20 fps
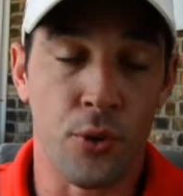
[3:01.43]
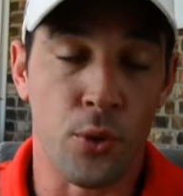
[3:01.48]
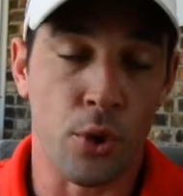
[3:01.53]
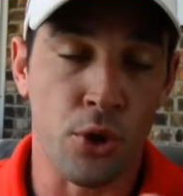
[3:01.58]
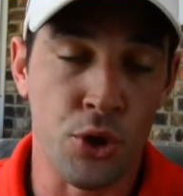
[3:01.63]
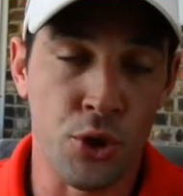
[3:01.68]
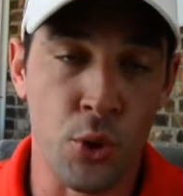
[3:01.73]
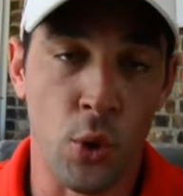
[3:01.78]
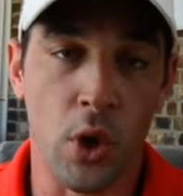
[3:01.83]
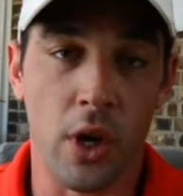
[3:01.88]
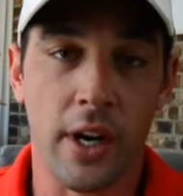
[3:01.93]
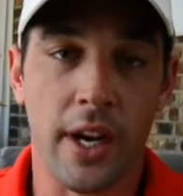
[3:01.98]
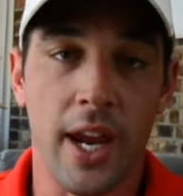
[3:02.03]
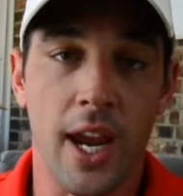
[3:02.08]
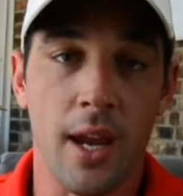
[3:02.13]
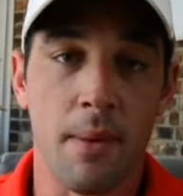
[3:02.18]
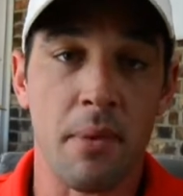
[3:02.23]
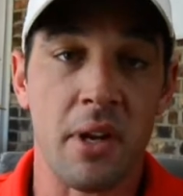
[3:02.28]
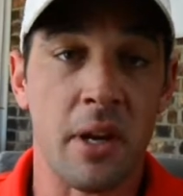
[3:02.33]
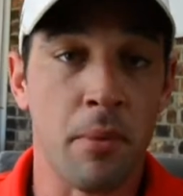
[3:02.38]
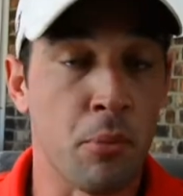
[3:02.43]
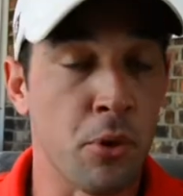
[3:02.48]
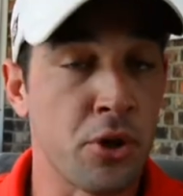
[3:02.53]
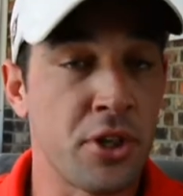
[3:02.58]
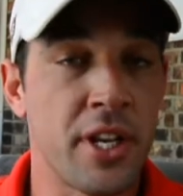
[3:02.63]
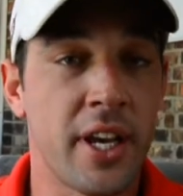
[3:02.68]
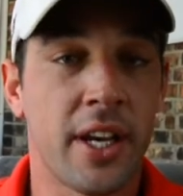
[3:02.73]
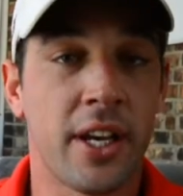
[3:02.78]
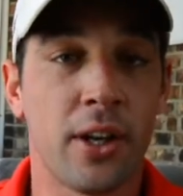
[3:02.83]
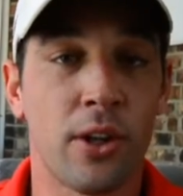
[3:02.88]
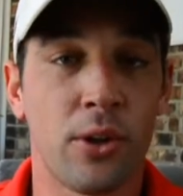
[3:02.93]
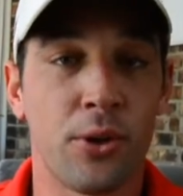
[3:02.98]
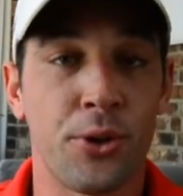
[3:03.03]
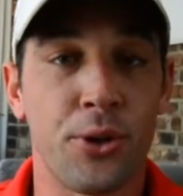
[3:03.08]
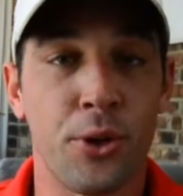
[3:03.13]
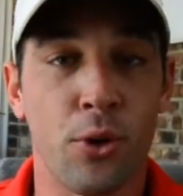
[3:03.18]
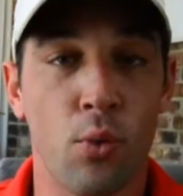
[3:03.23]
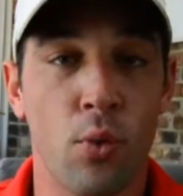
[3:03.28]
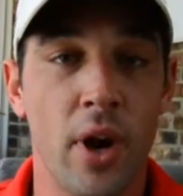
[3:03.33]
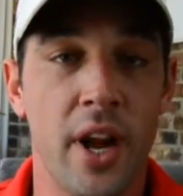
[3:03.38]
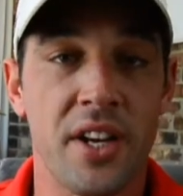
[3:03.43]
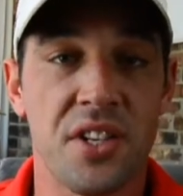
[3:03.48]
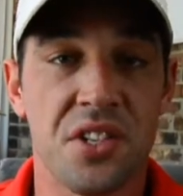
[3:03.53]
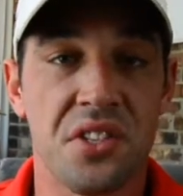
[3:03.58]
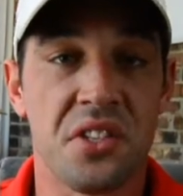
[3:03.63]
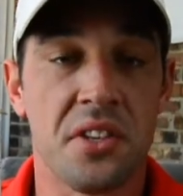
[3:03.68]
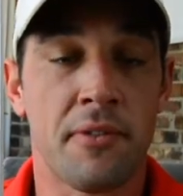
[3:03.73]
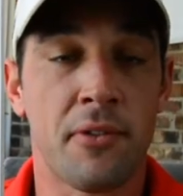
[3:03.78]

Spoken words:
your short game, and in particular your wedges,